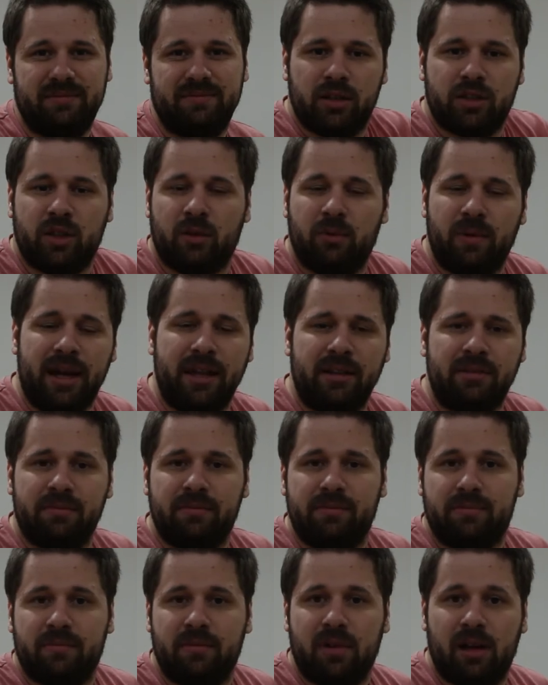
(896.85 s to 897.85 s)
So when
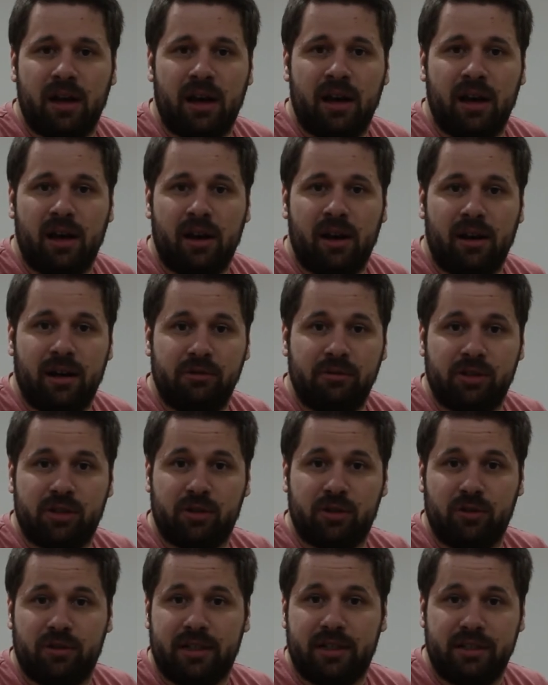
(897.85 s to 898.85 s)
I was
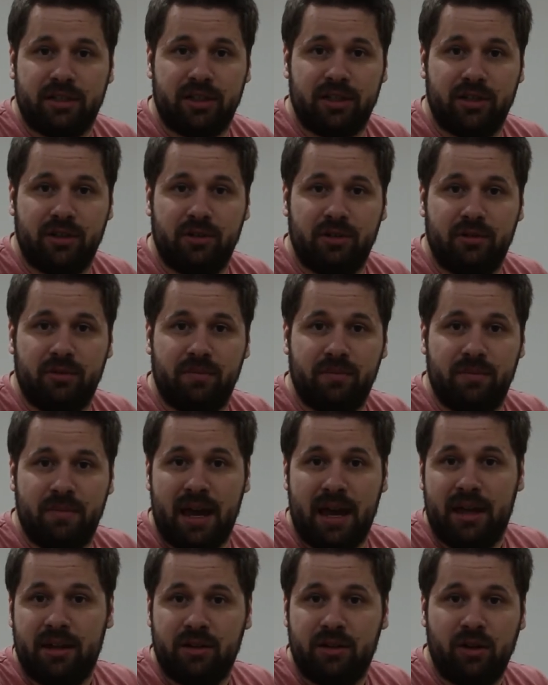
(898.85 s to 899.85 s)
talking to
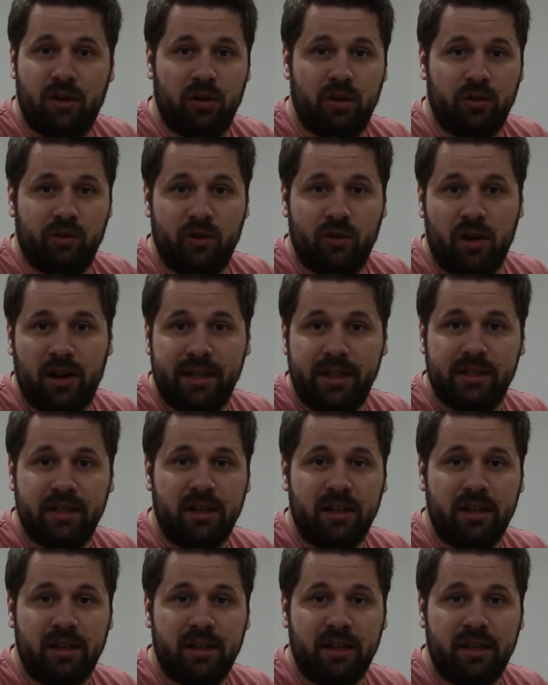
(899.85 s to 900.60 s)
men on Grindr.